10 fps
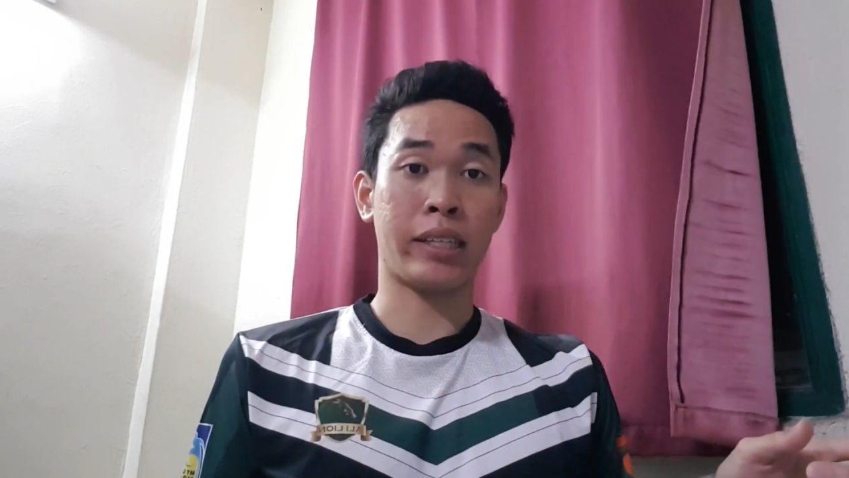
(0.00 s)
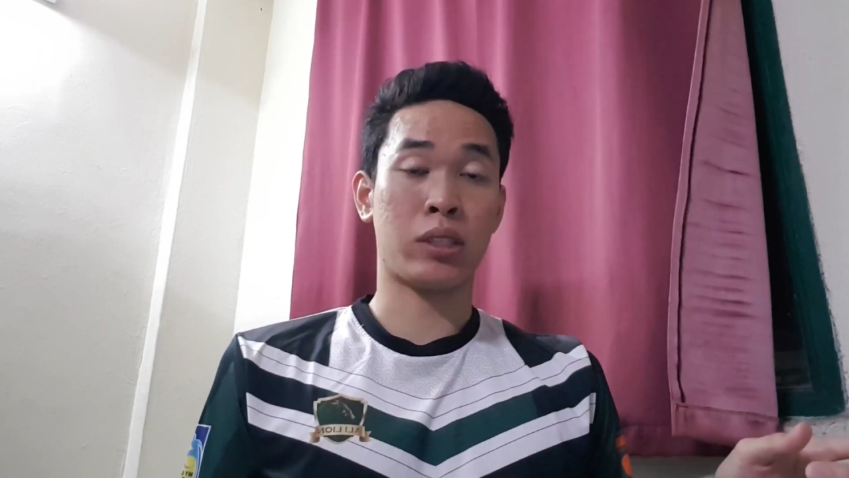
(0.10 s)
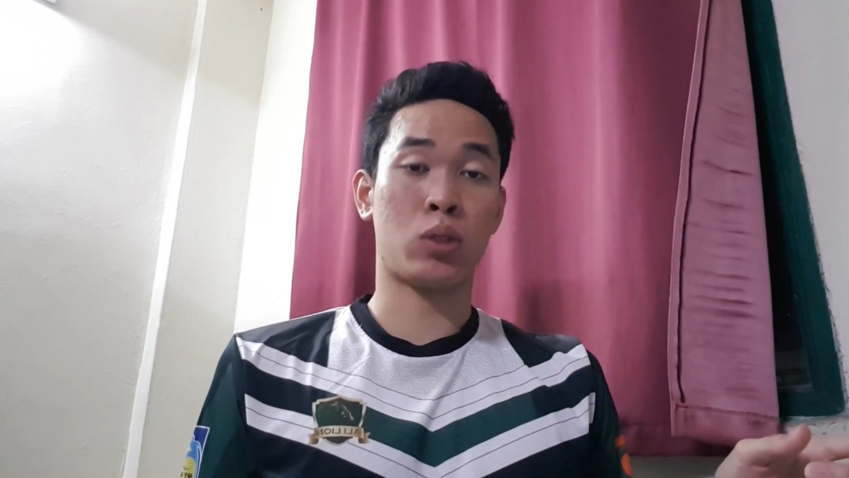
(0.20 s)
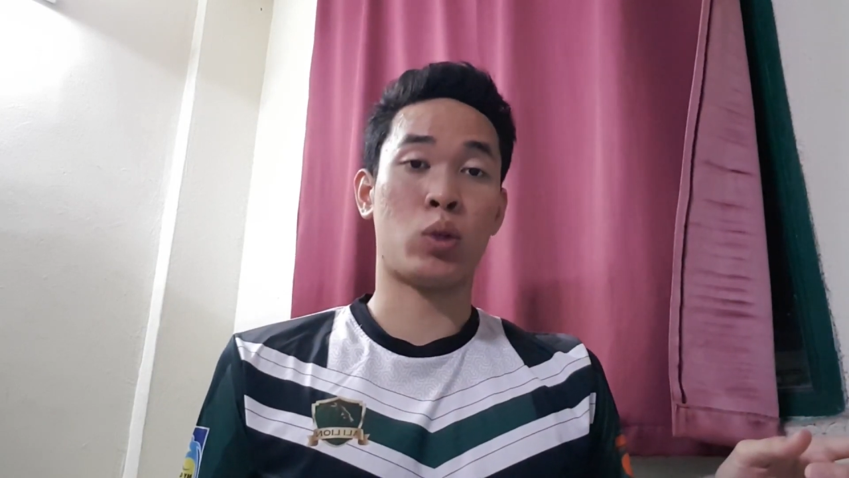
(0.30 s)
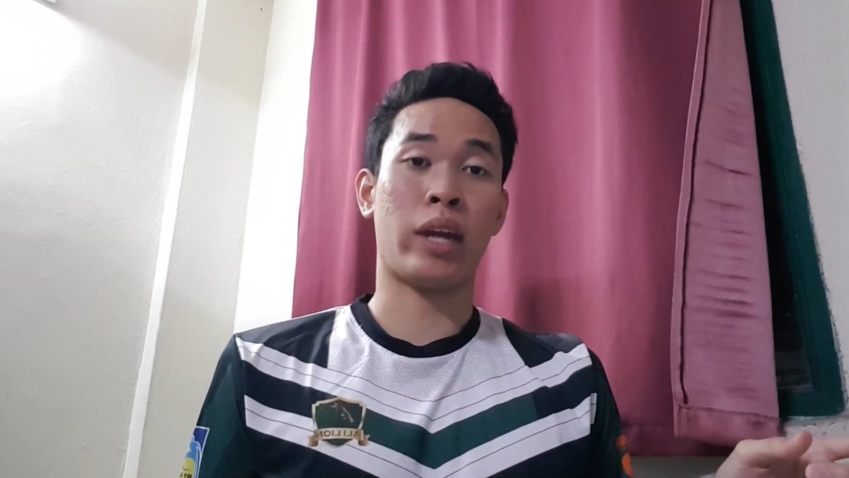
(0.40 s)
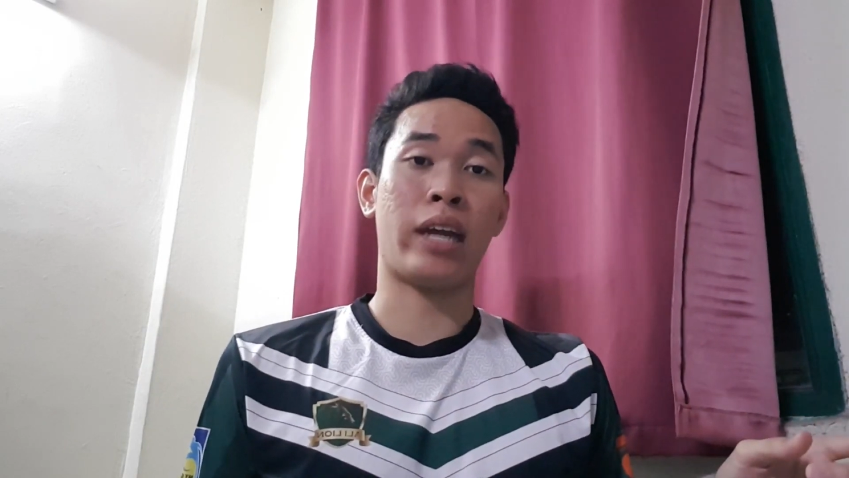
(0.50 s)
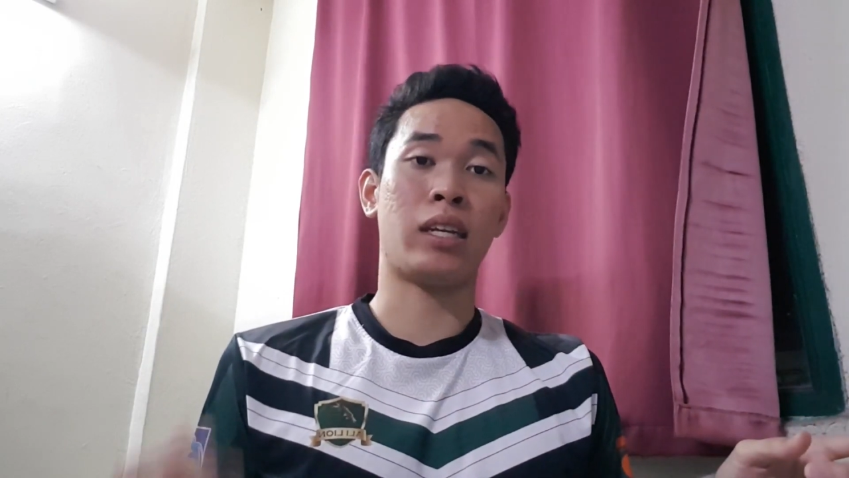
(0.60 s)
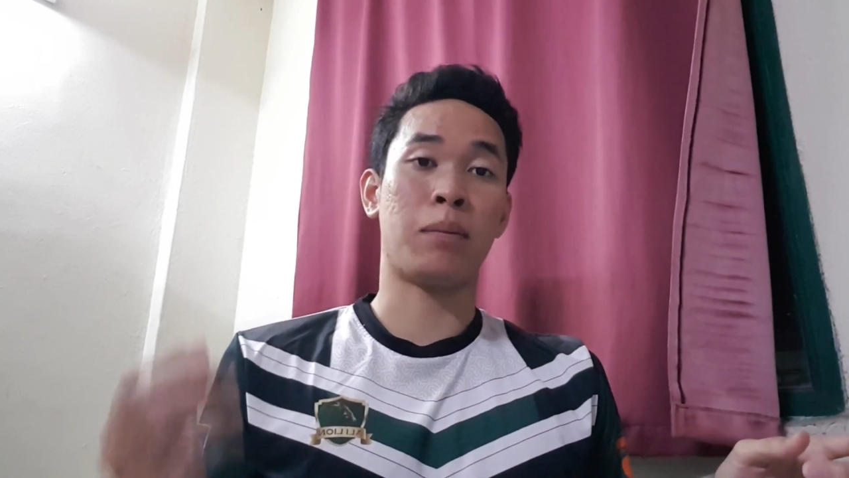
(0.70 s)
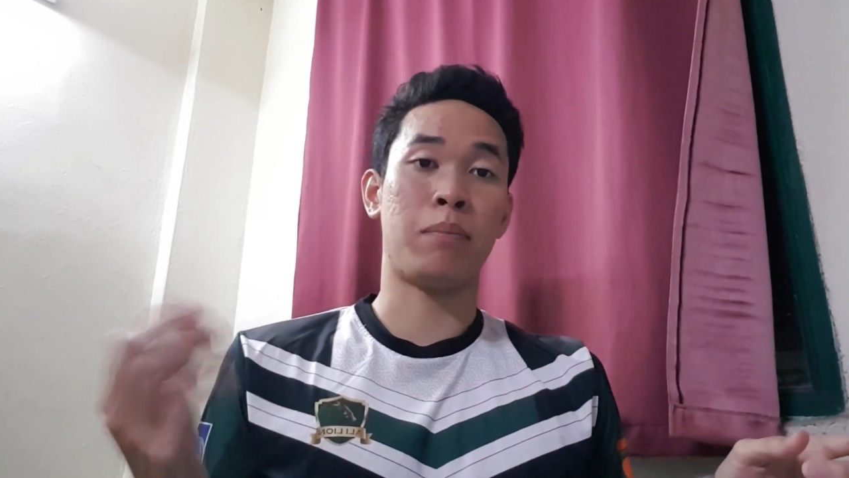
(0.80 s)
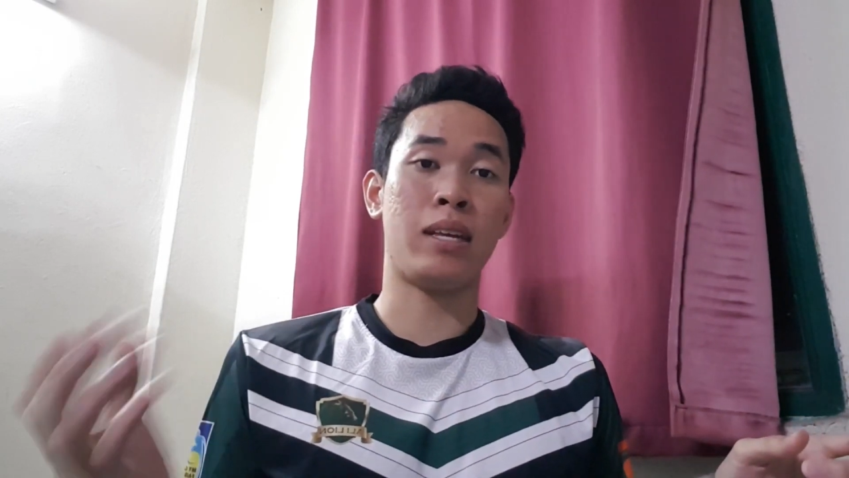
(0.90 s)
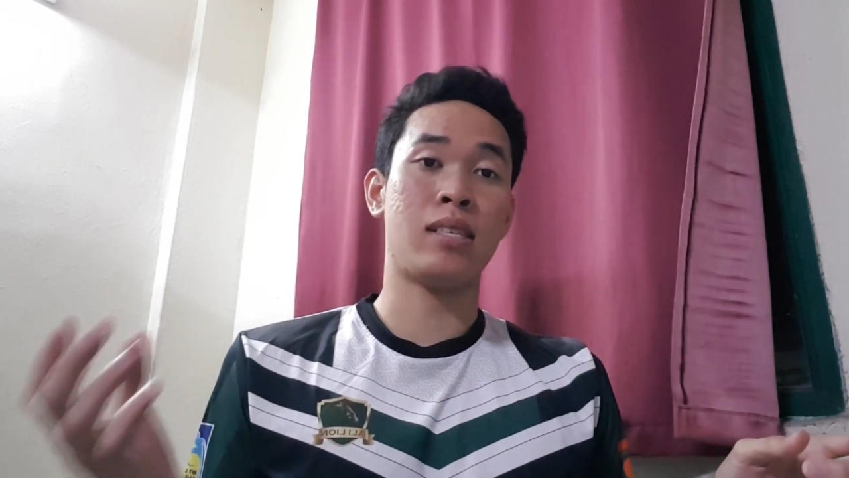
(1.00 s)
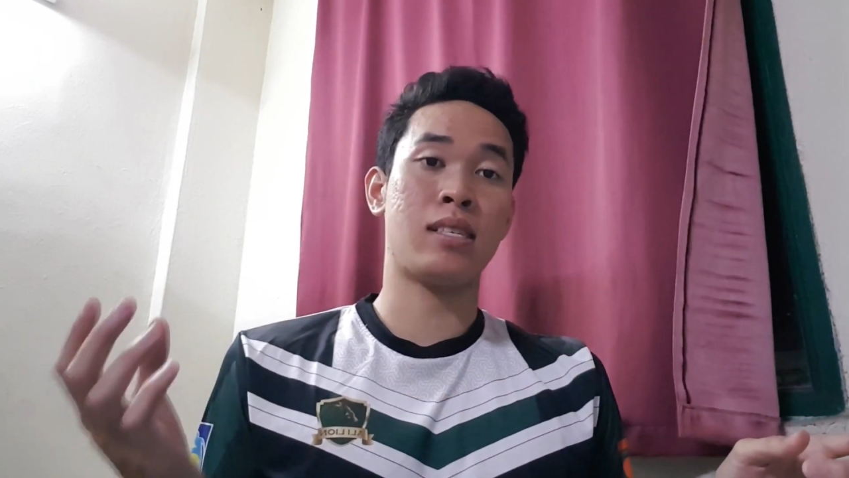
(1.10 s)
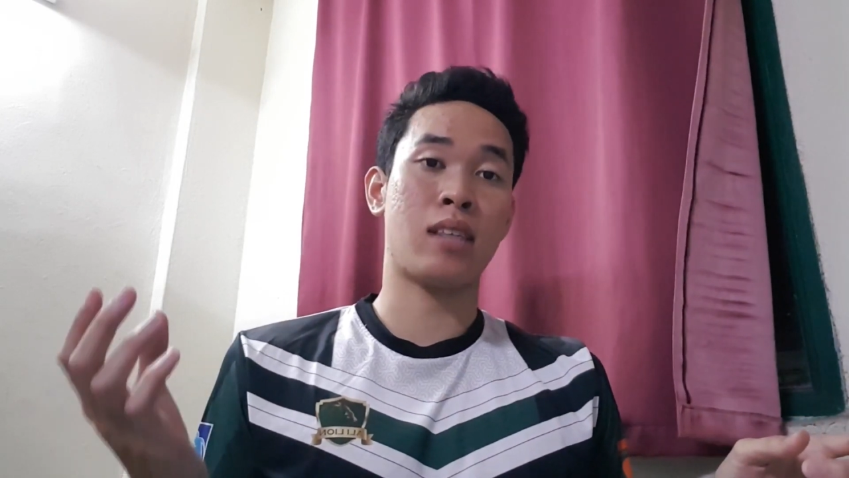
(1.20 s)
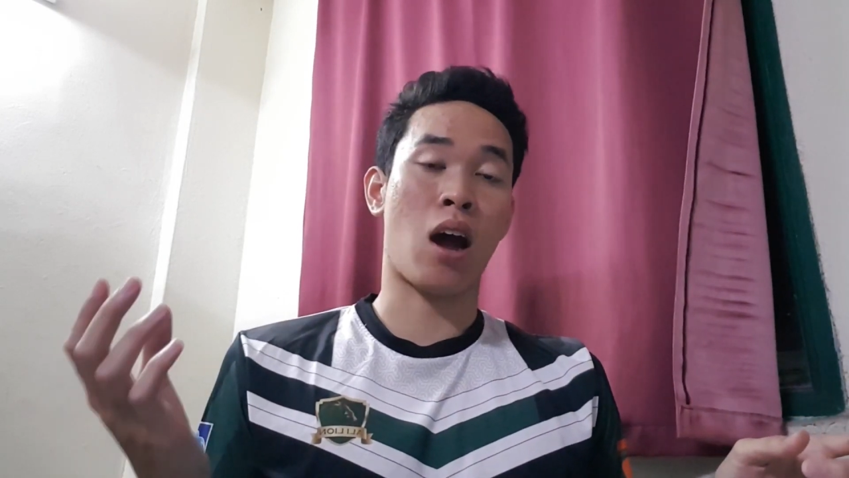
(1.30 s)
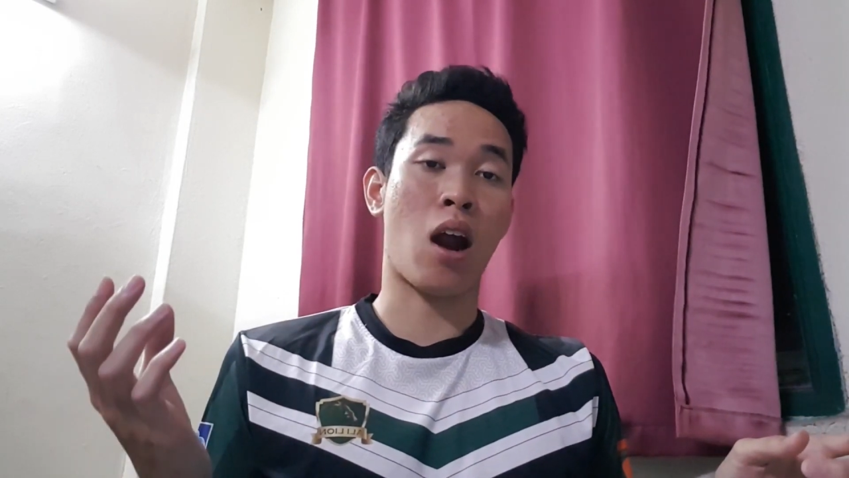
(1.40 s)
so that the beans